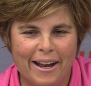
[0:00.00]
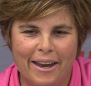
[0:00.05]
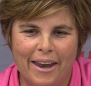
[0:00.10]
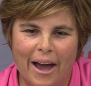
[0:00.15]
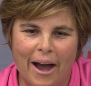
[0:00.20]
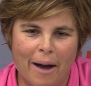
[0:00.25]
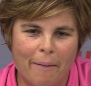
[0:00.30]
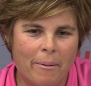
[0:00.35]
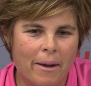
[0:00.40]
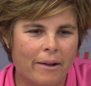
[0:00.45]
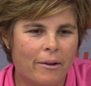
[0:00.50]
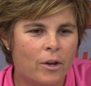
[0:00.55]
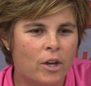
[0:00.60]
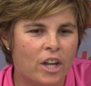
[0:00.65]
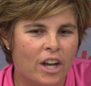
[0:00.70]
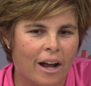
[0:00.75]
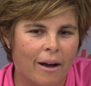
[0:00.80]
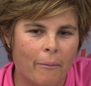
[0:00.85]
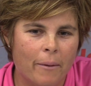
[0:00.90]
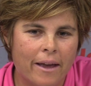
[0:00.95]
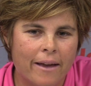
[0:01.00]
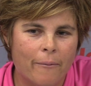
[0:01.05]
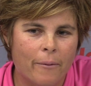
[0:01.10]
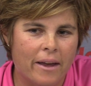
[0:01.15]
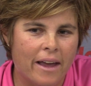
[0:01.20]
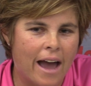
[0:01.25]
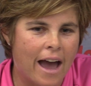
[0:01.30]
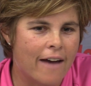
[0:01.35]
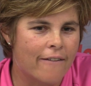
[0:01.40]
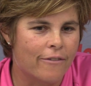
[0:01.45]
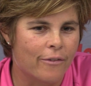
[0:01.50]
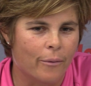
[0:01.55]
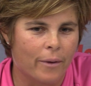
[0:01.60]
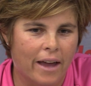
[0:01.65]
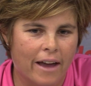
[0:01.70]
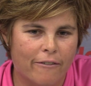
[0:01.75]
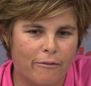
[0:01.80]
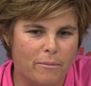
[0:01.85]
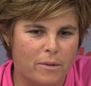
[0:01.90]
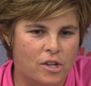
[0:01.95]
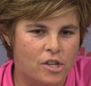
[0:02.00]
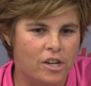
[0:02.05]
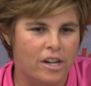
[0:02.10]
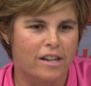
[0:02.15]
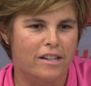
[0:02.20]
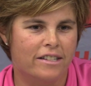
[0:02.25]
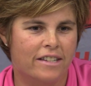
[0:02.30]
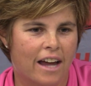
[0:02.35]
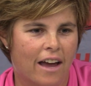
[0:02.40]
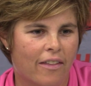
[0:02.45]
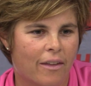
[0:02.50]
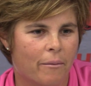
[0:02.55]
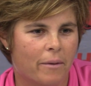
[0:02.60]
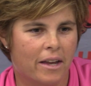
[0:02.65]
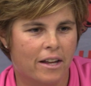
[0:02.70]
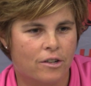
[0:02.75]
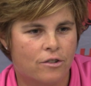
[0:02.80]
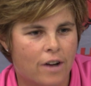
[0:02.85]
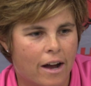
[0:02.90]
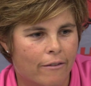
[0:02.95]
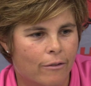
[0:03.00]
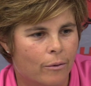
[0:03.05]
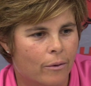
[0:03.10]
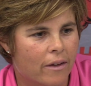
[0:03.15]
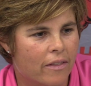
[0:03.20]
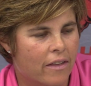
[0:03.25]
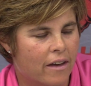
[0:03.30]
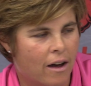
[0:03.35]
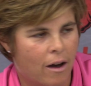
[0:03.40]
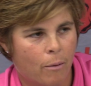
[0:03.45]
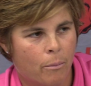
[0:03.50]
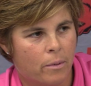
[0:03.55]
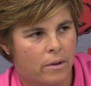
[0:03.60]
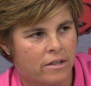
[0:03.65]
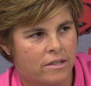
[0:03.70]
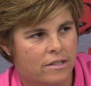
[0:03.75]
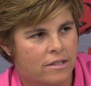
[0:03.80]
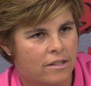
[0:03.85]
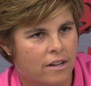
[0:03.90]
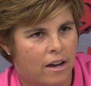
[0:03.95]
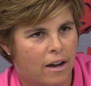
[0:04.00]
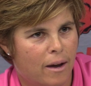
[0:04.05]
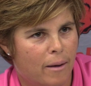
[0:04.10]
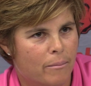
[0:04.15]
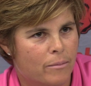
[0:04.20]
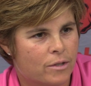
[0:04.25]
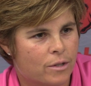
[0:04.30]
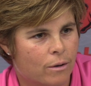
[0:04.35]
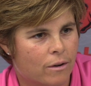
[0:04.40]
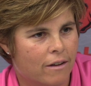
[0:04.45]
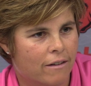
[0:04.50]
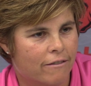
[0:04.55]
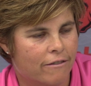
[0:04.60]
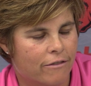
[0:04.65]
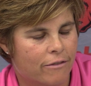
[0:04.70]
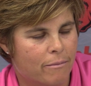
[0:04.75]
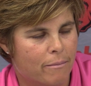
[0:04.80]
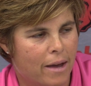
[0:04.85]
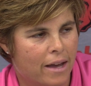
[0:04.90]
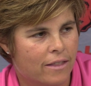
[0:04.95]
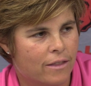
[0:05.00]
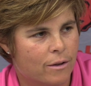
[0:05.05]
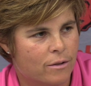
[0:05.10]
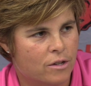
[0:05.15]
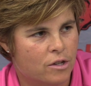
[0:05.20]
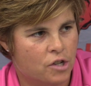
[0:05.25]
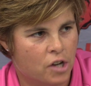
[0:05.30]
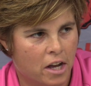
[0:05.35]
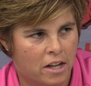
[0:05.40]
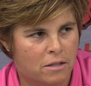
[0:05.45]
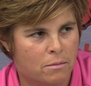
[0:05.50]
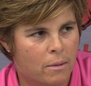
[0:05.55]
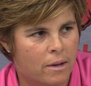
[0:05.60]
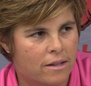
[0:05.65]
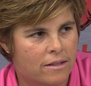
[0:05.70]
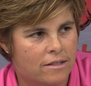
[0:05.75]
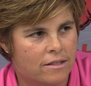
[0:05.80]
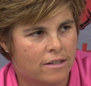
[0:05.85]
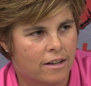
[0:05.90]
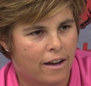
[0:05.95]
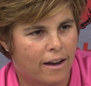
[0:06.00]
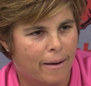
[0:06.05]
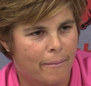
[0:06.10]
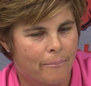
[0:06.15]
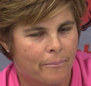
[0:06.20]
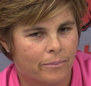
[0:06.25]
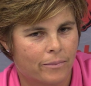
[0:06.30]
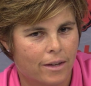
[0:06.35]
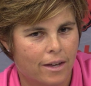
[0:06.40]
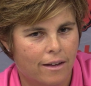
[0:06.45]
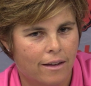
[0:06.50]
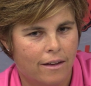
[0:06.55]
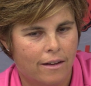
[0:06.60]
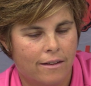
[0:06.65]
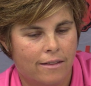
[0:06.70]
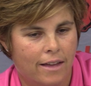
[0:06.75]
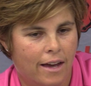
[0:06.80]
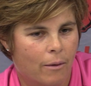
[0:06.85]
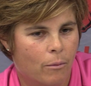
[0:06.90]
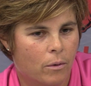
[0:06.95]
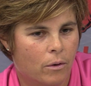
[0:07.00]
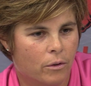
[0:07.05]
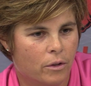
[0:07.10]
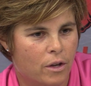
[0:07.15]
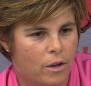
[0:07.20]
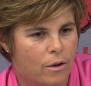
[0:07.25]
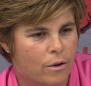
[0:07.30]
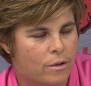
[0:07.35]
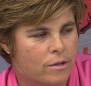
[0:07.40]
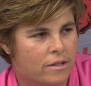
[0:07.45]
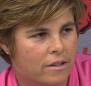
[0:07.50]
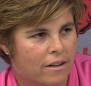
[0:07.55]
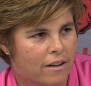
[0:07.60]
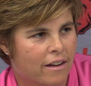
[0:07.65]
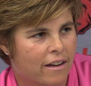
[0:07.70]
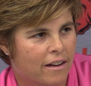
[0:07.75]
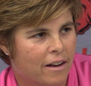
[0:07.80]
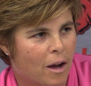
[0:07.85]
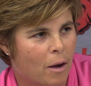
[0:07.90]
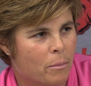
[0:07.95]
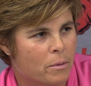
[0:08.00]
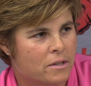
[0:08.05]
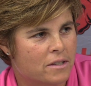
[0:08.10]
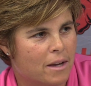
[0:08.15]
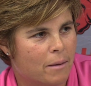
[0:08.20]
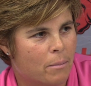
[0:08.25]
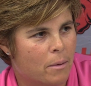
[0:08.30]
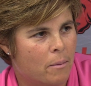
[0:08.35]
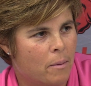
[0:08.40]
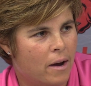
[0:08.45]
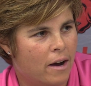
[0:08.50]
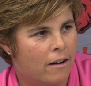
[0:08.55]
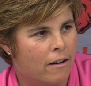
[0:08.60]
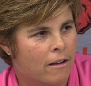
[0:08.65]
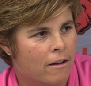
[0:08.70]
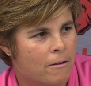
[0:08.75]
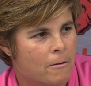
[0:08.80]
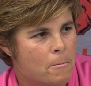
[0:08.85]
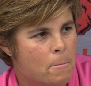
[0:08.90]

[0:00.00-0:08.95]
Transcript: no. But you know, we have machines now that we can travel with to help us sort of make those adjustments that we'll use and help us get prepared.